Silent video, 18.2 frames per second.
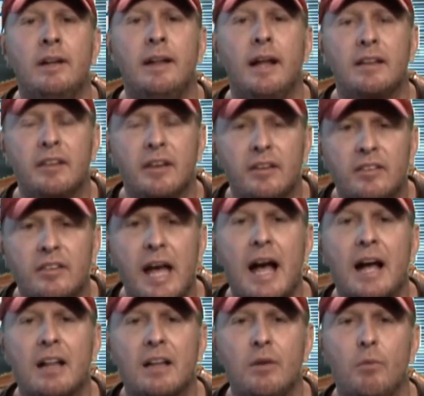That's
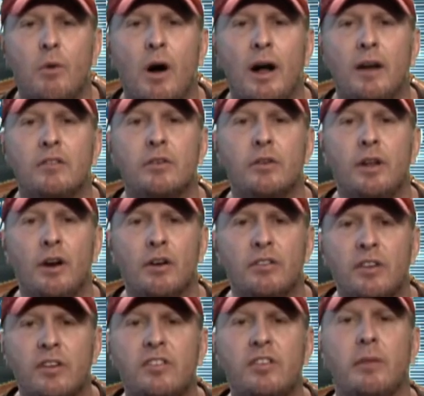exactly why. So
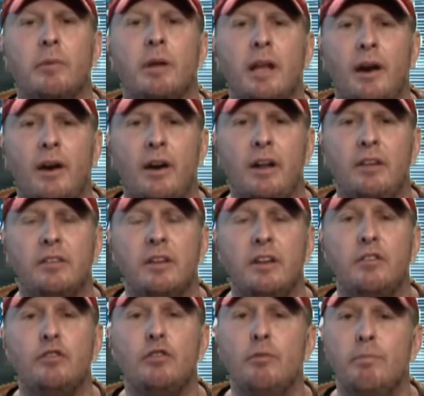there's the similarities
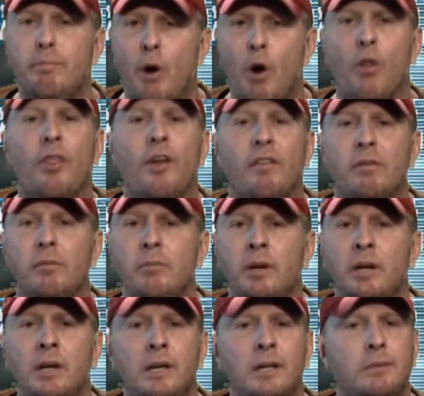in these two, both of them.